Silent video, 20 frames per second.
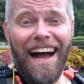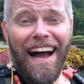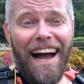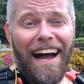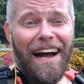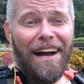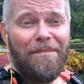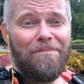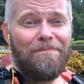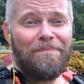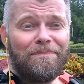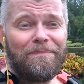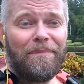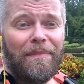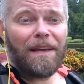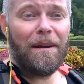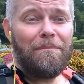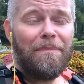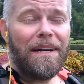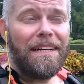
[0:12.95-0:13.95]

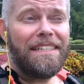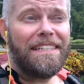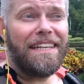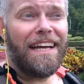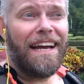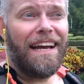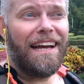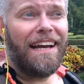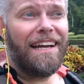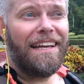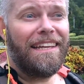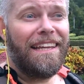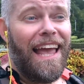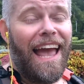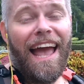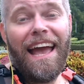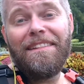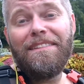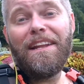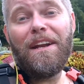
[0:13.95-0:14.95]
Yeah,
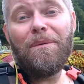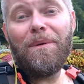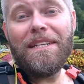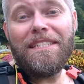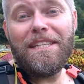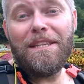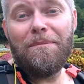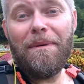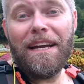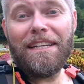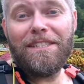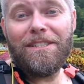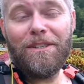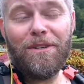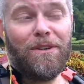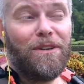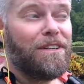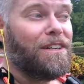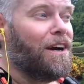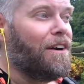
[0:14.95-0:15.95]
and then I went to the Mac
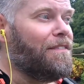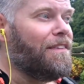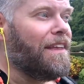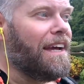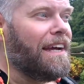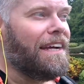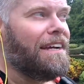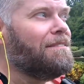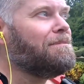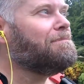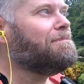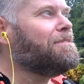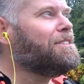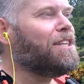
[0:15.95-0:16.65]
store, got there,